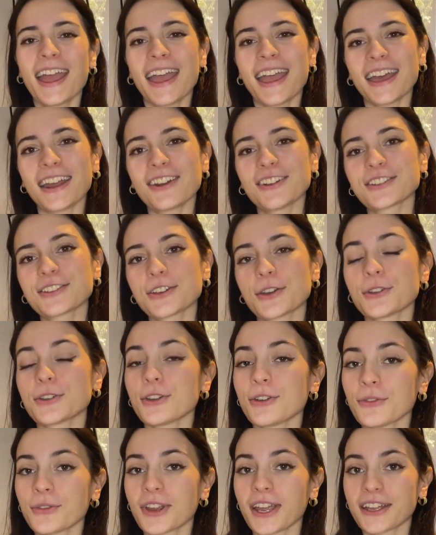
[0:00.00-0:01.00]
And also
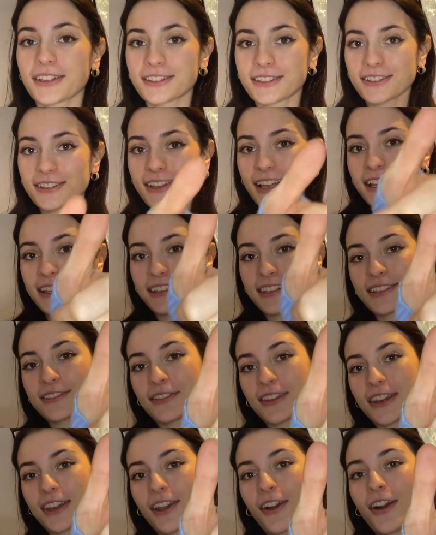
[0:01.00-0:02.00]
don't forget to like this
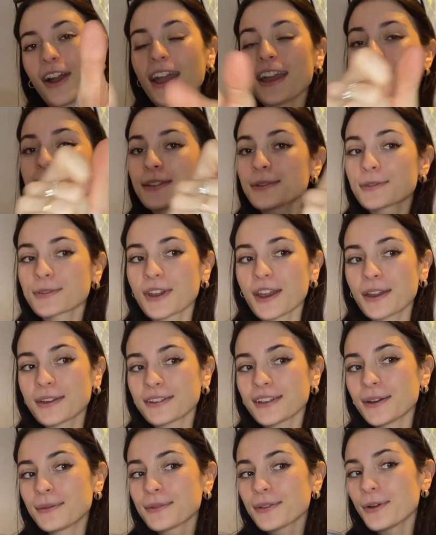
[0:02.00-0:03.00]
video and subscribe
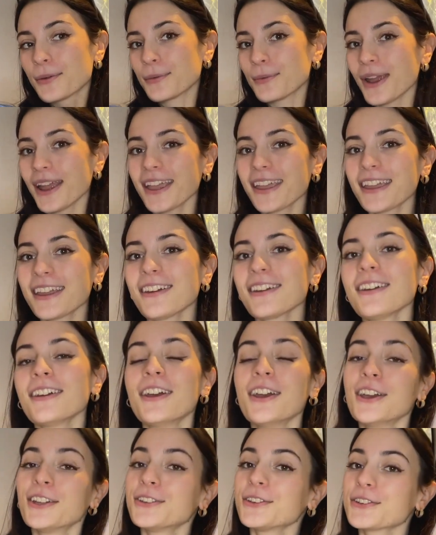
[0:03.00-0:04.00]
down below right here
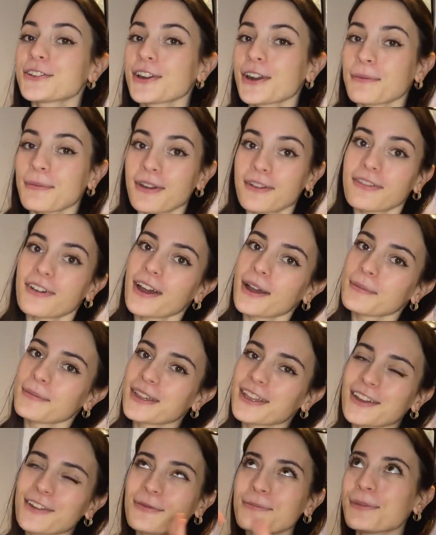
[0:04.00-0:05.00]
to join my
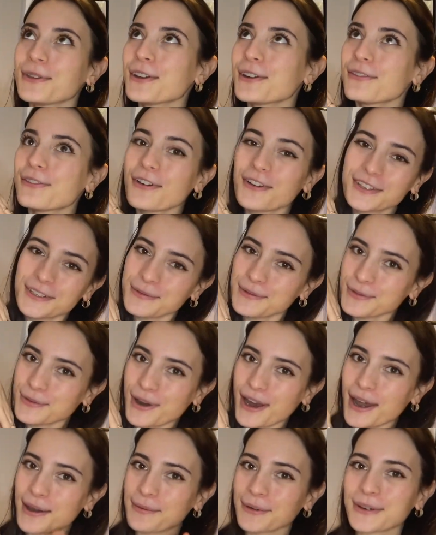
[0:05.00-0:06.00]
family of beautiful
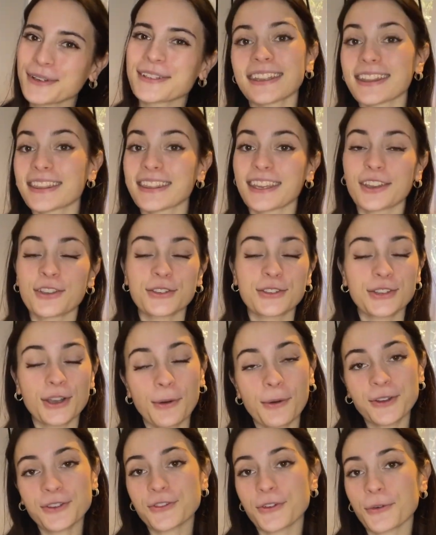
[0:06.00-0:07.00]
subscribers. Thank you so
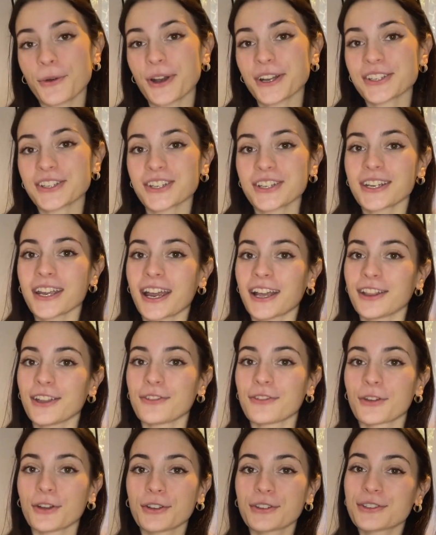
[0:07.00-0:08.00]
much for watching. I love
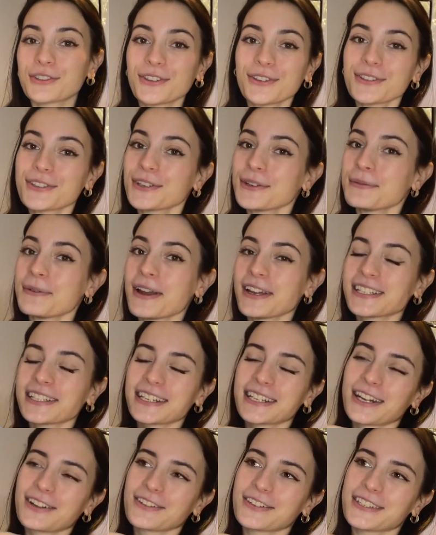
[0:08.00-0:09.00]
you all so so much
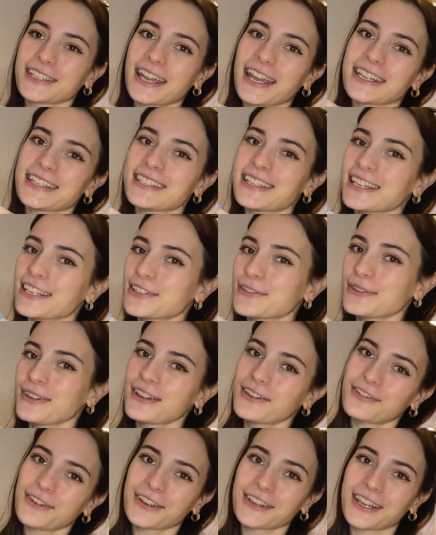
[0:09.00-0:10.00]
and I will see you guys next
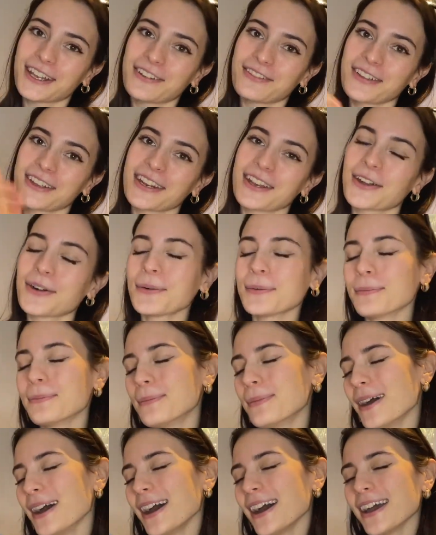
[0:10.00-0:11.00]
week for another video.
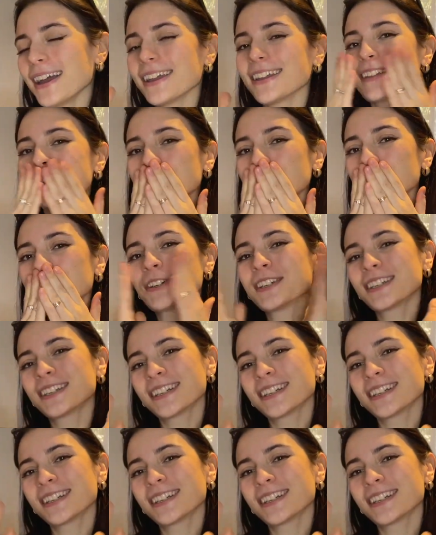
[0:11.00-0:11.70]
Bye!